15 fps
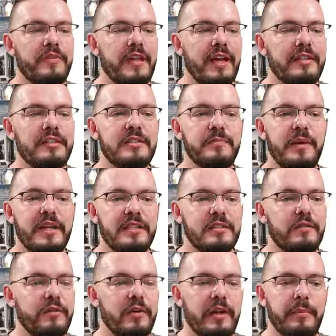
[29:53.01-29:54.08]
that space
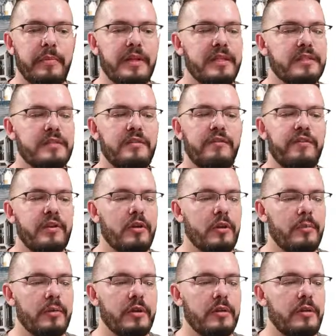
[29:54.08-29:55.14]
frame is
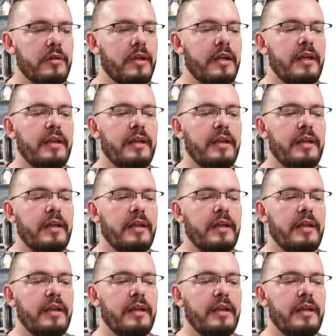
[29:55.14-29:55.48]
phenomenal.